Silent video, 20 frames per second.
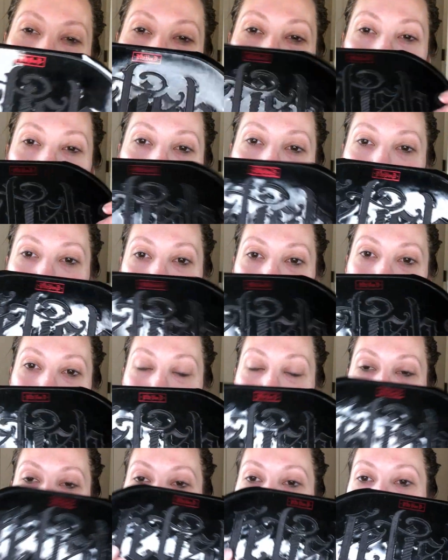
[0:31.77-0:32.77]
faux
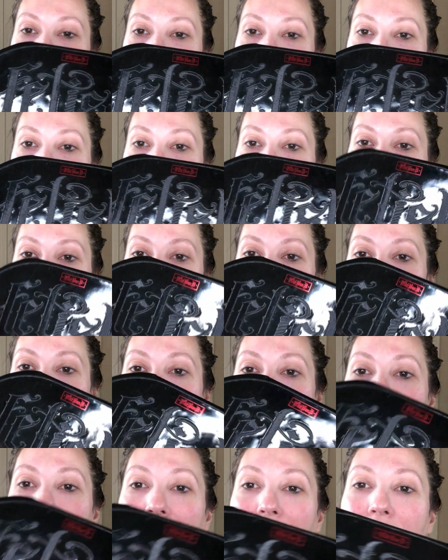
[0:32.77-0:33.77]
leather look to it,
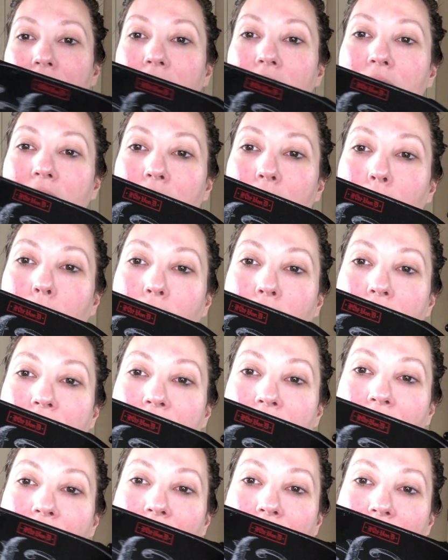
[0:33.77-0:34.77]
and the
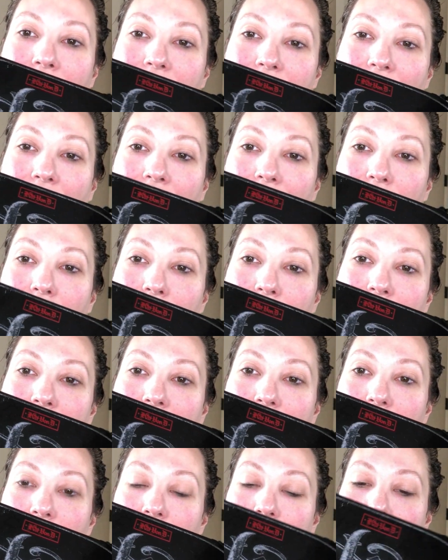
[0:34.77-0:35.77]
wording is kind of
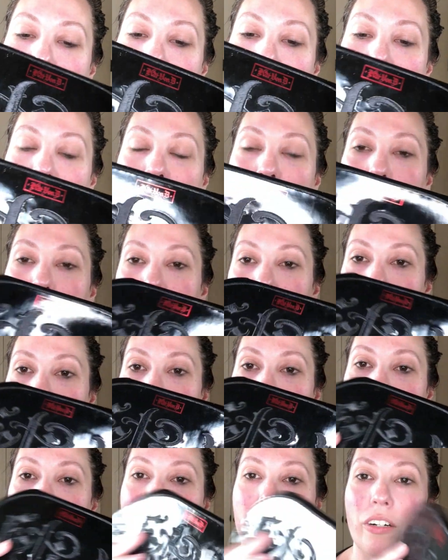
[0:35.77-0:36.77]
stitched in there, which is
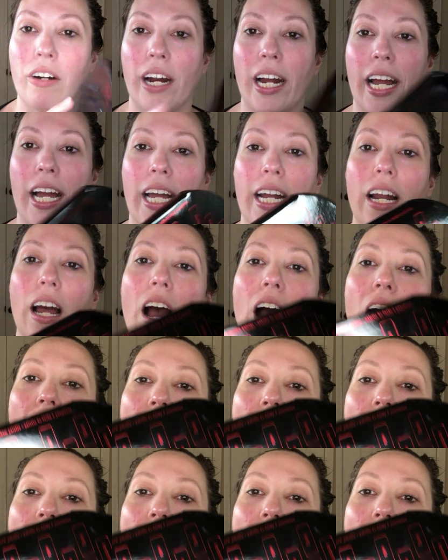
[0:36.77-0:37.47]
really great.